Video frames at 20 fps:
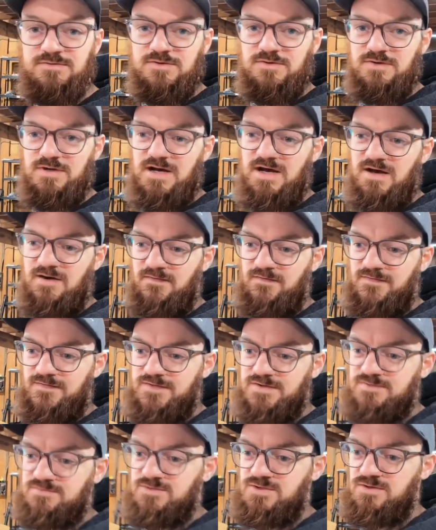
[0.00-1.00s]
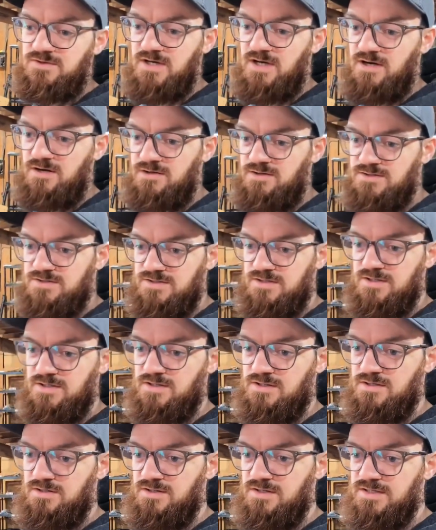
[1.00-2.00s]
we would have some new tires to
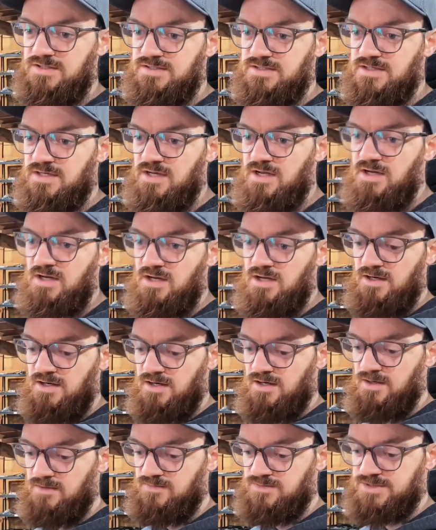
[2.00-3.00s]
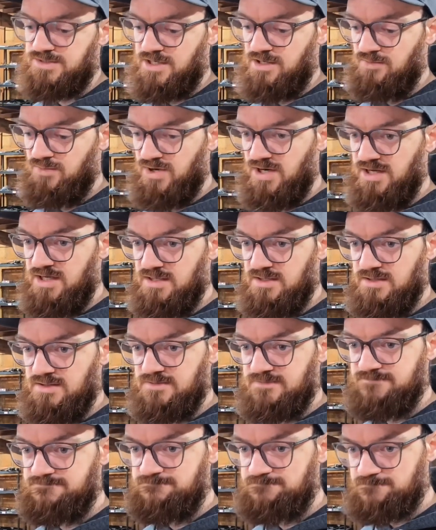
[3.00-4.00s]
at least start breaking
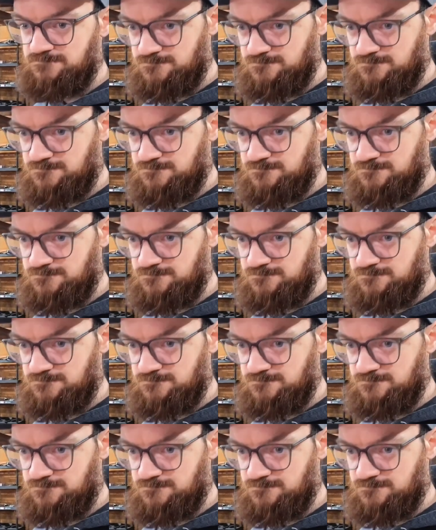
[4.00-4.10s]
in.